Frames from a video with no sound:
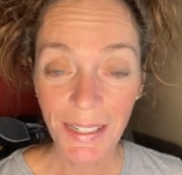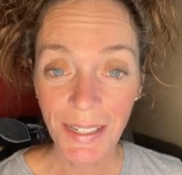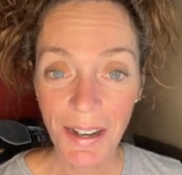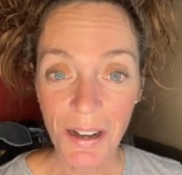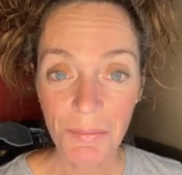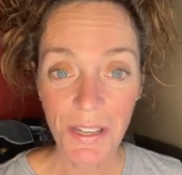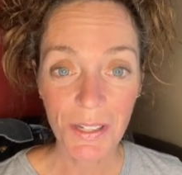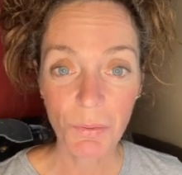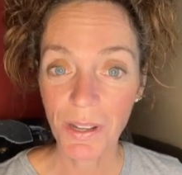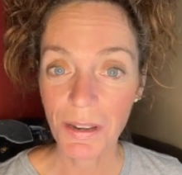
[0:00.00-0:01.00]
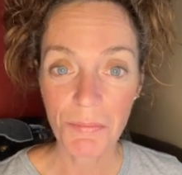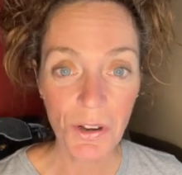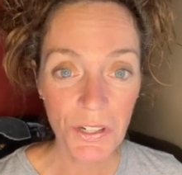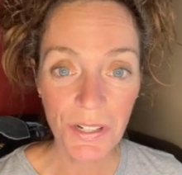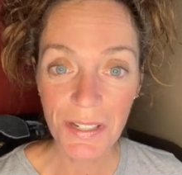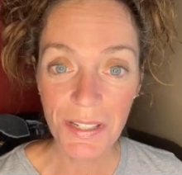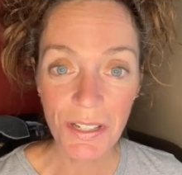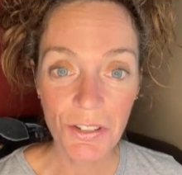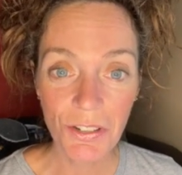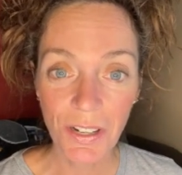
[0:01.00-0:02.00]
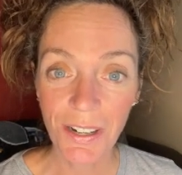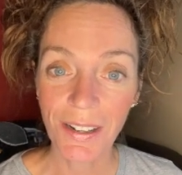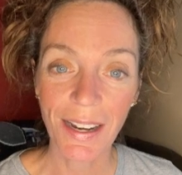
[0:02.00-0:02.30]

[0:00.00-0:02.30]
in comments. What emotion does this trigger?